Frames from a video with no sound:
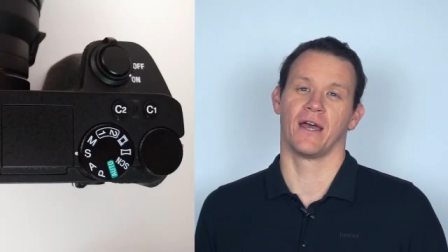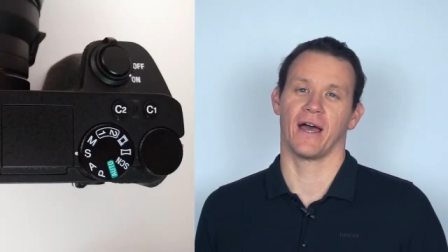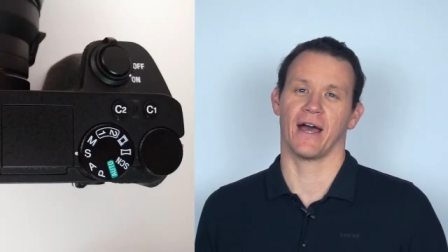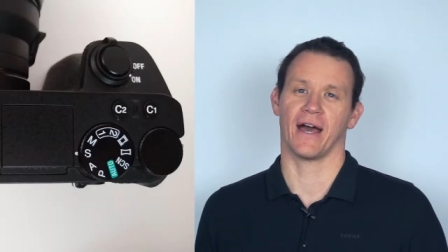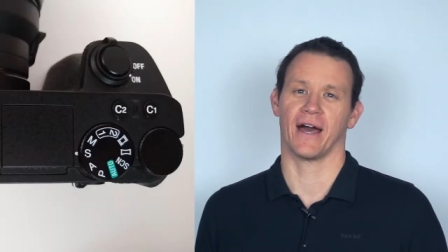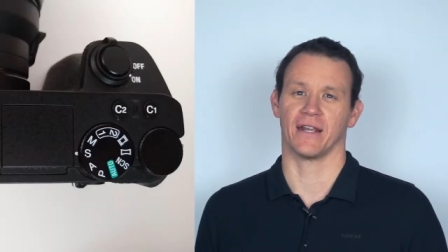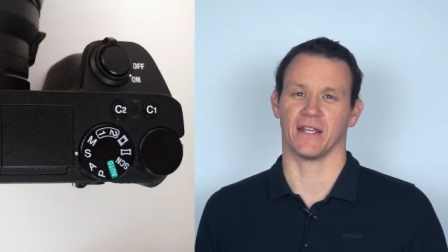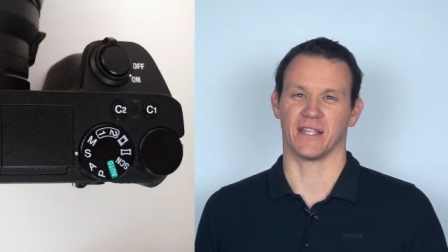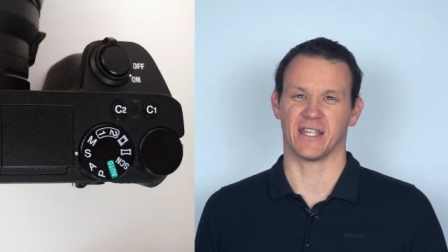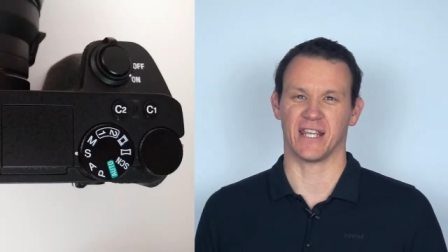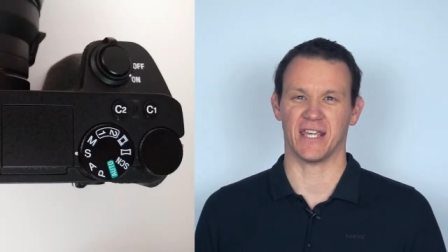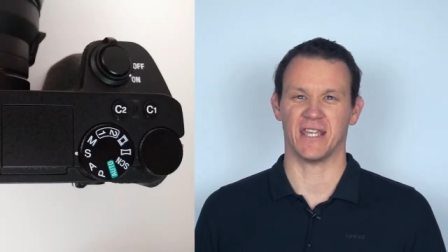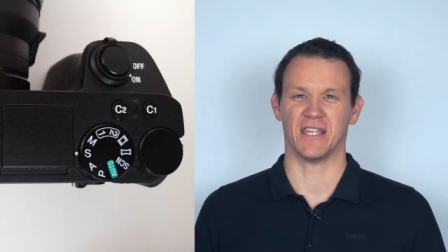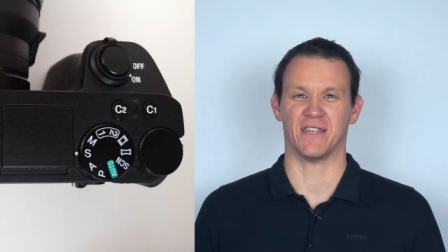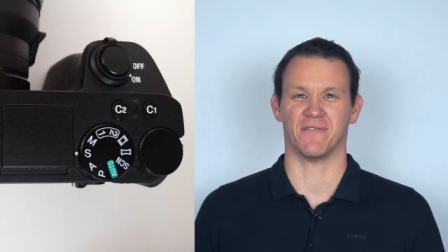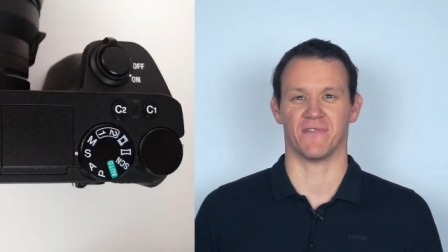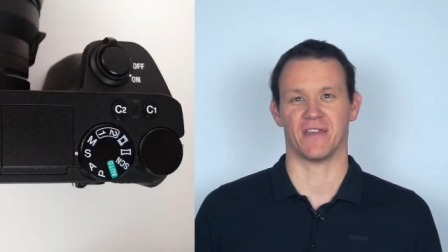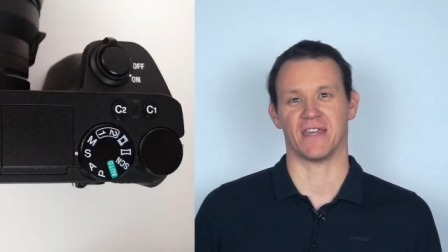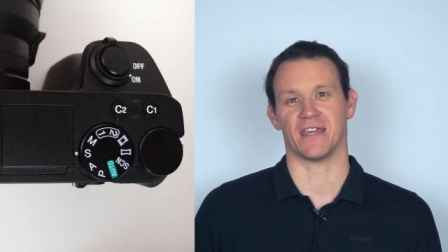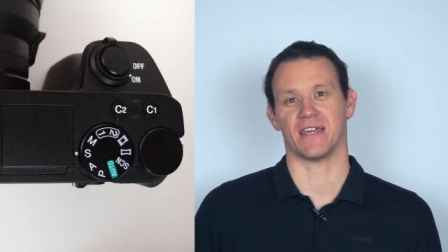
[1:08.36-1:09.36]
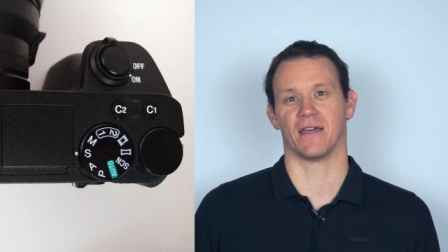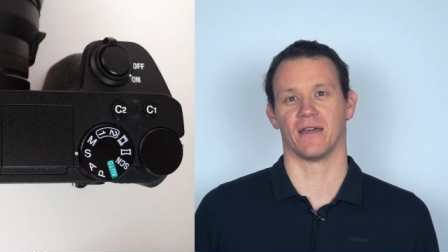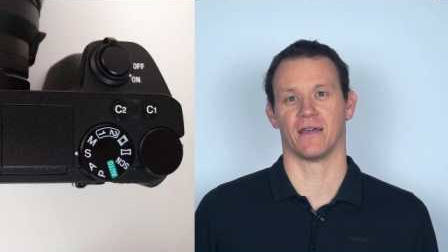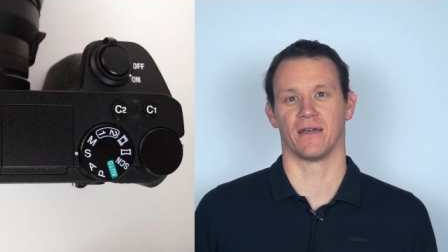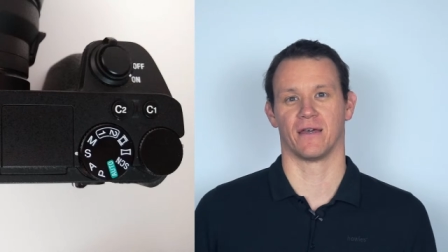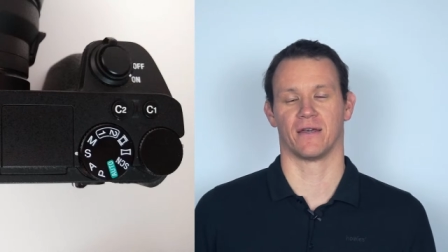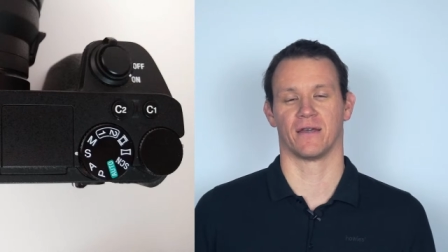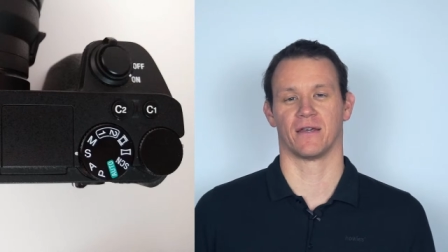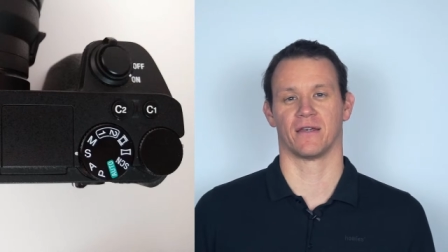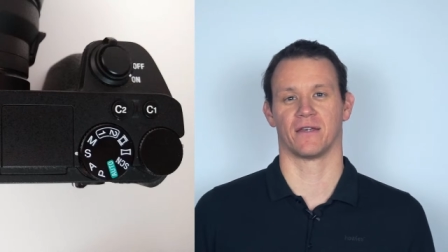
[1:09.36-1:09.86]
and a TV
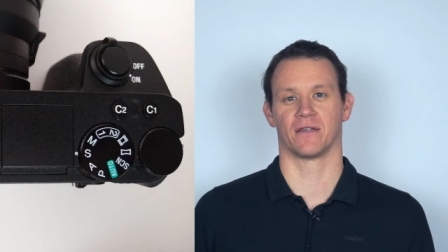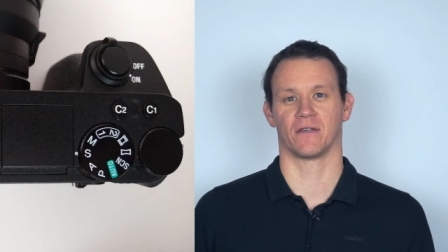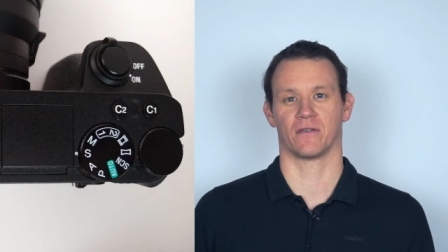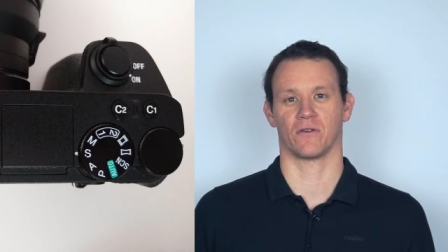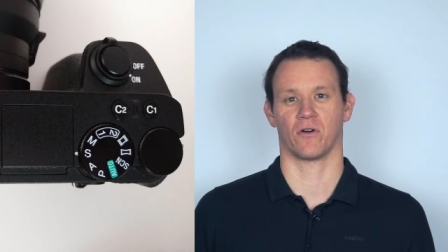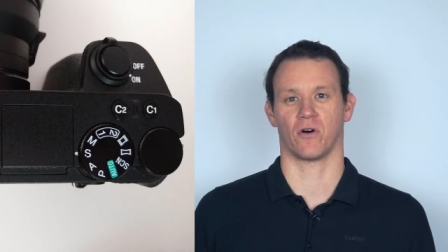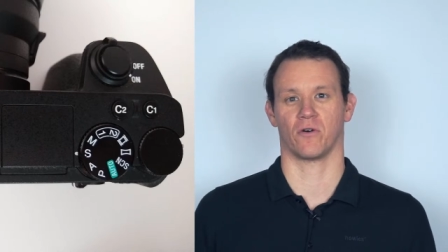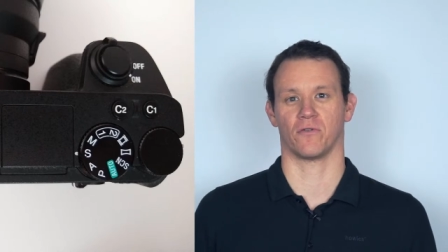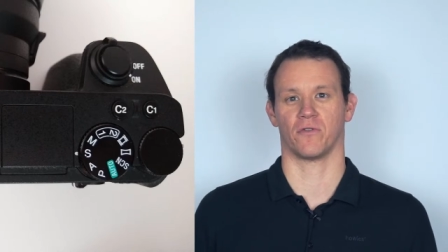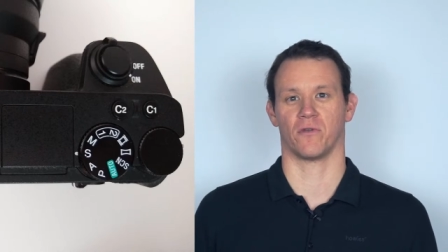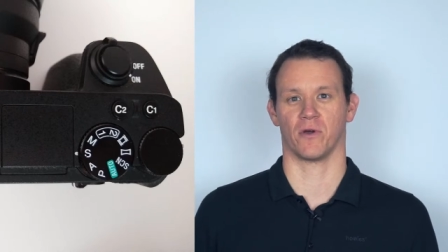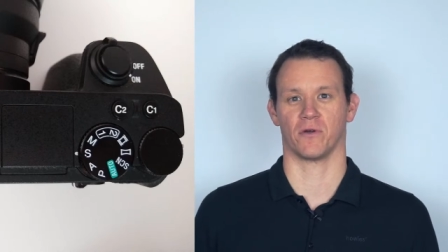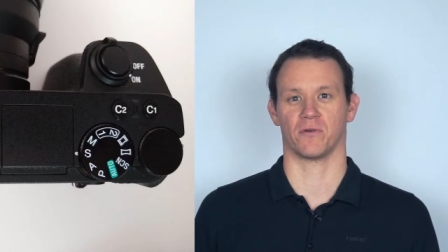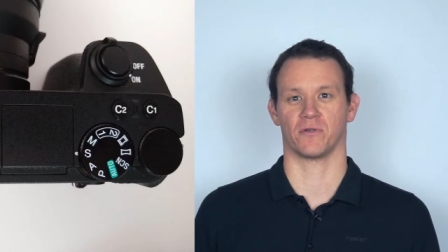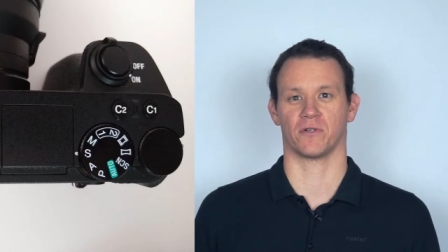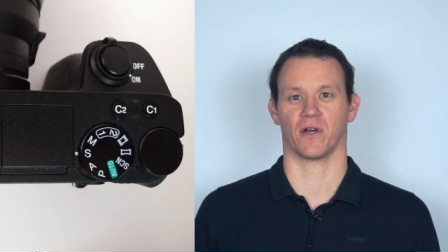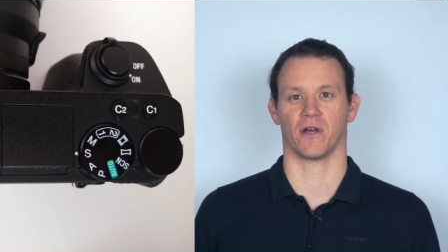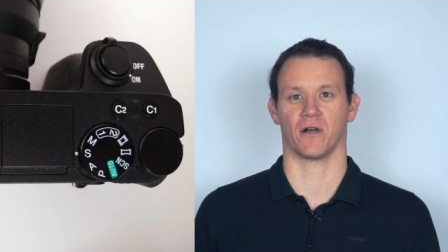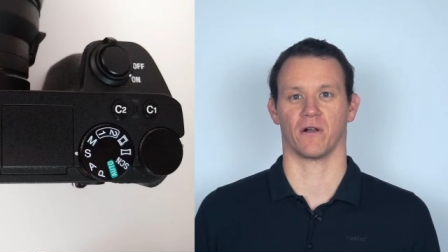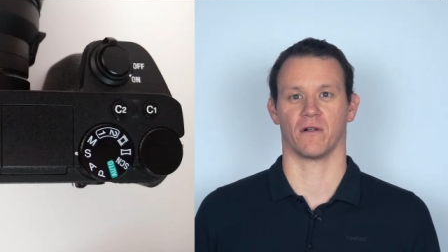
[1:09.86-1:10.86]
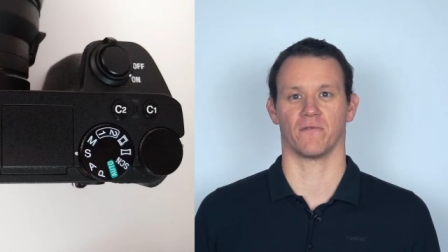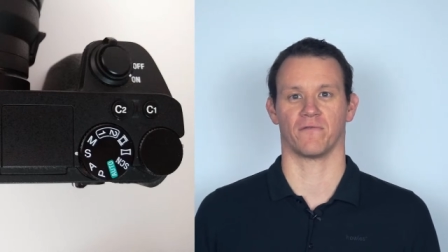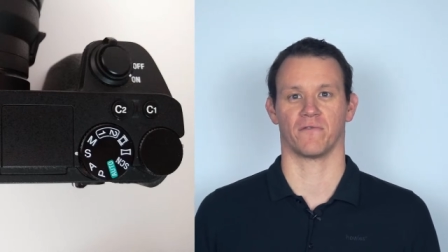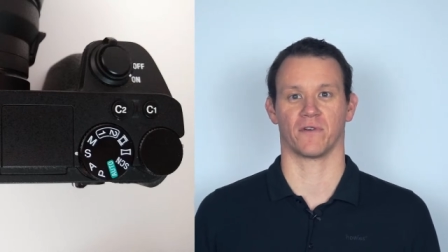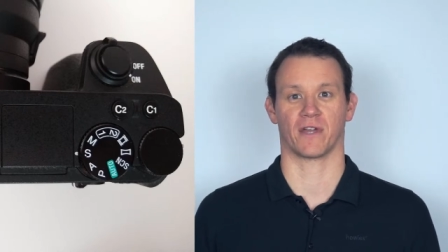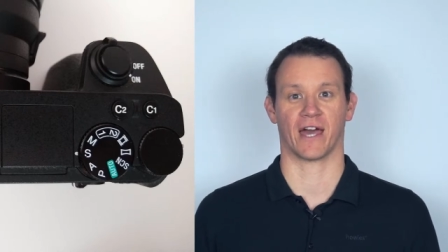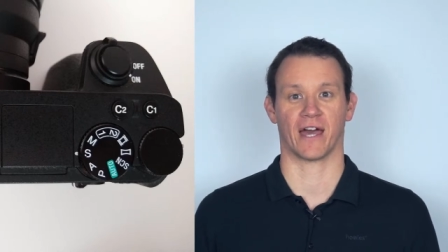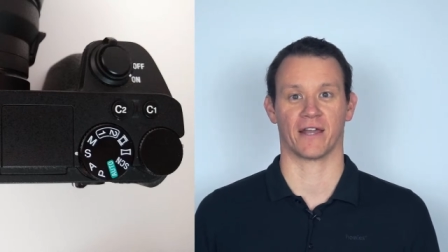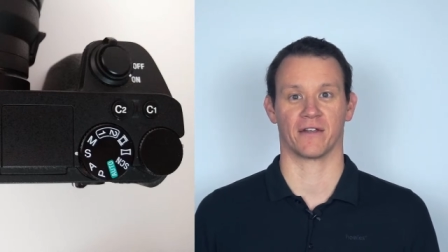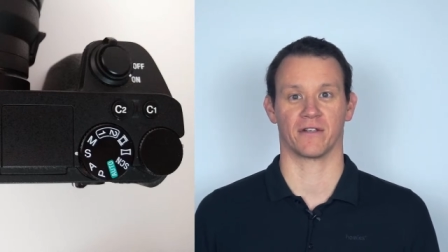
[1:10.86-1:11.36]
on the mode dial for
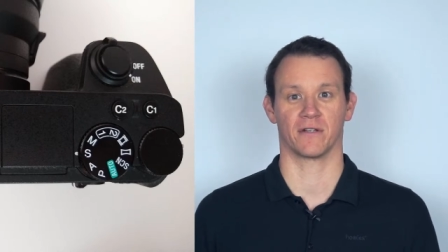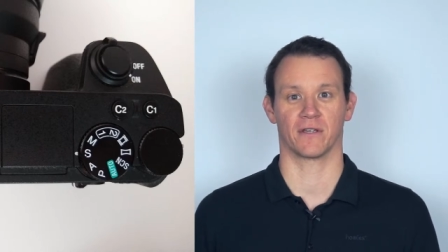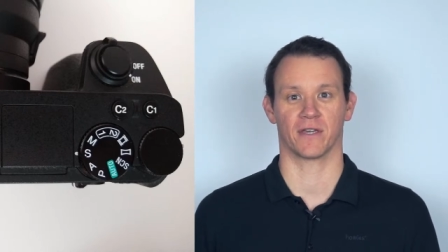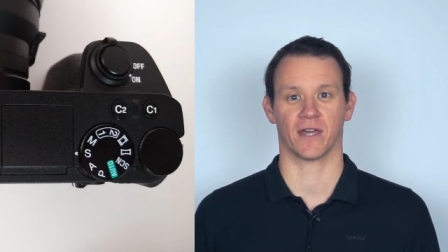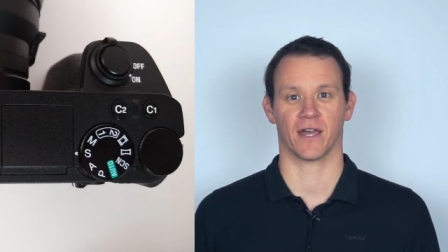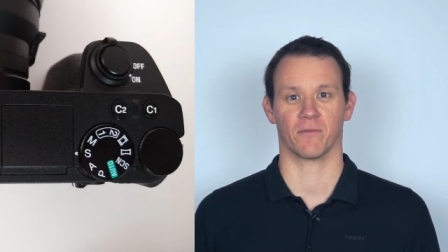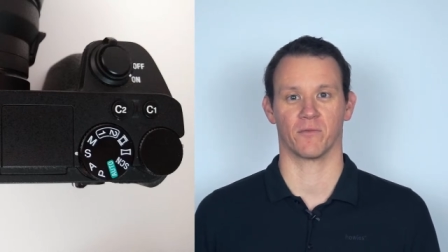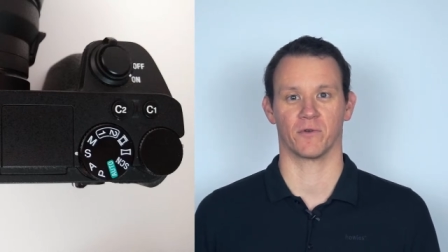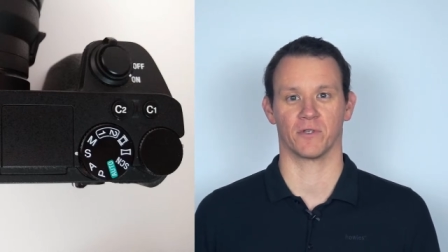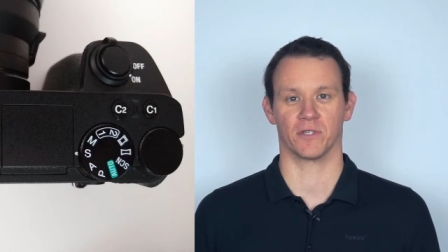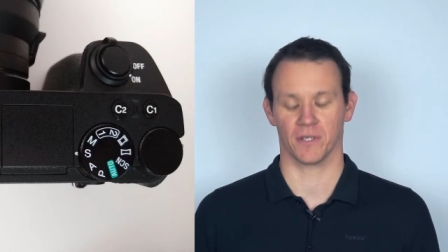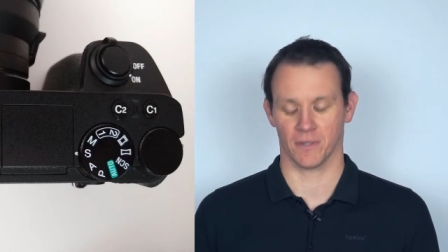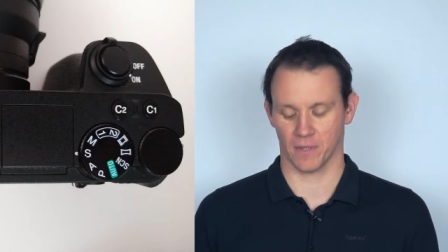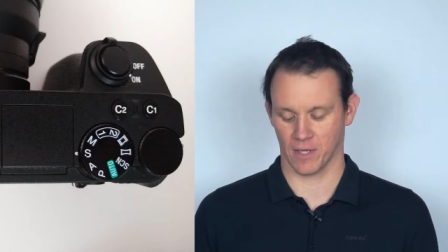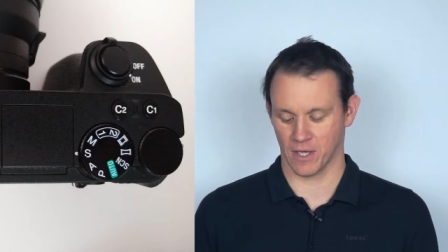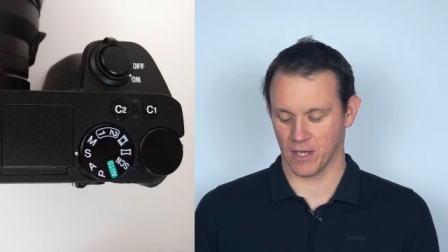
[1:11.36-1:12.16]
Canon cameras.